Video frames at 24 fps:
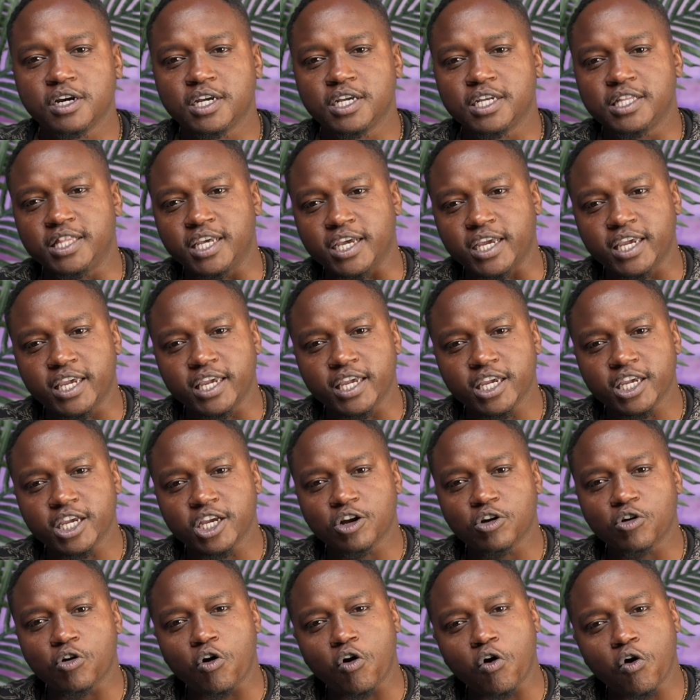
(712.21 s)
the
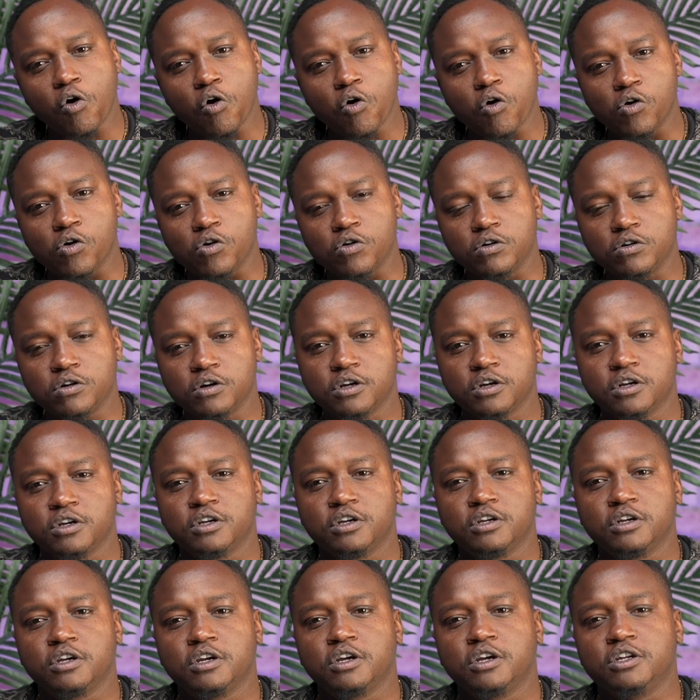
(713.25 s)
king or
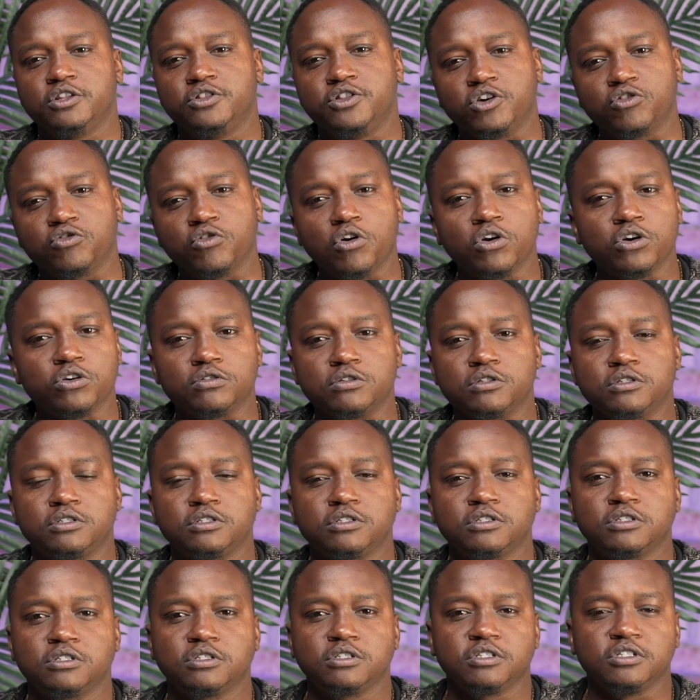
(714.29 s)
the
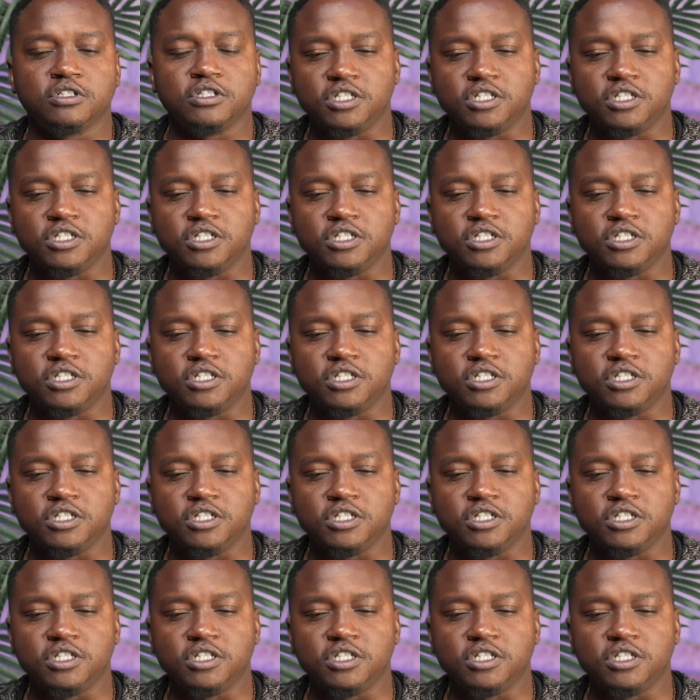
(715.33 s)
royals.